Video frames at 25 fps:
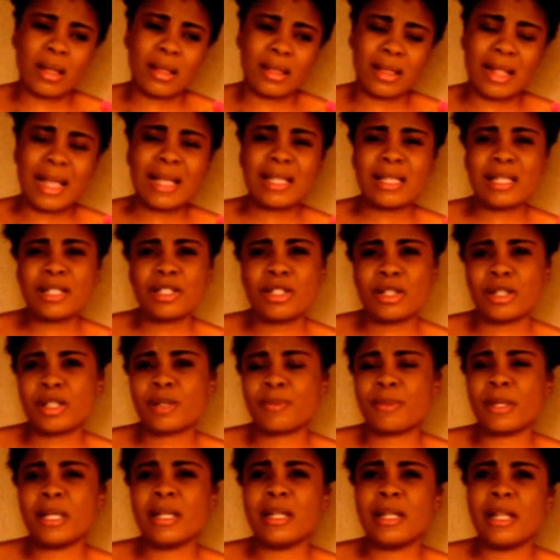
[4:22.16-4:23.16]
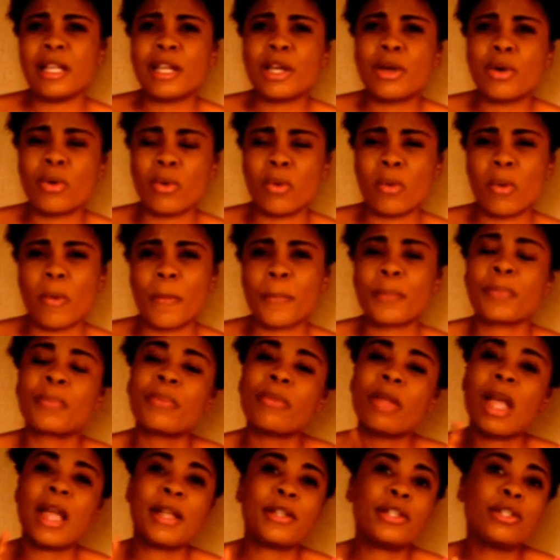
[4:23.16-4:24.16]
let it just be legal.
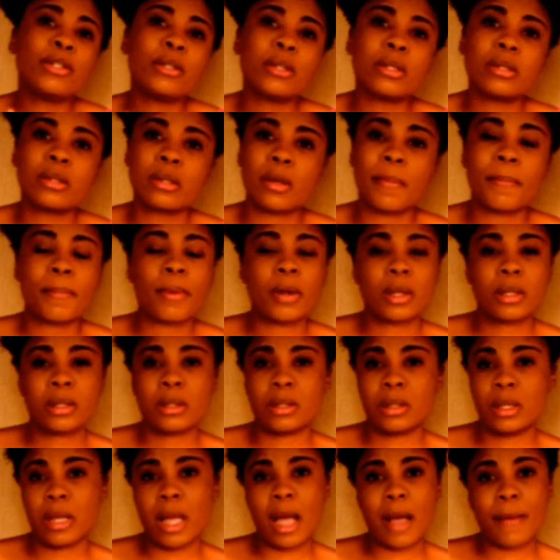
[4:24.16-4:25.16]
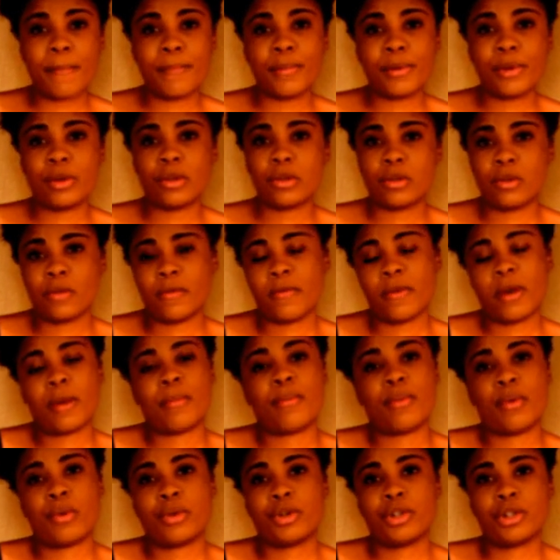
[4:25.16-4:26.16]
I do not support the abuse of
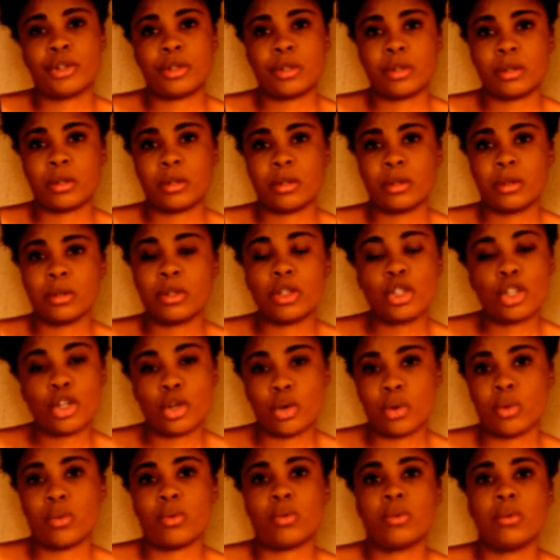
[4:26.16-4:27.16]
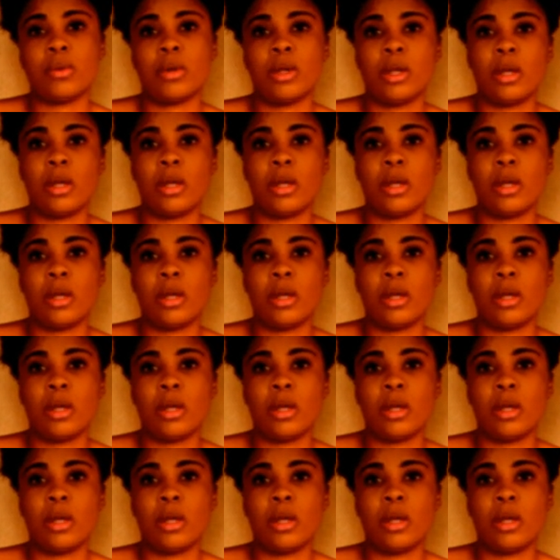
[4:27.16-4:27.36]
abortions, no.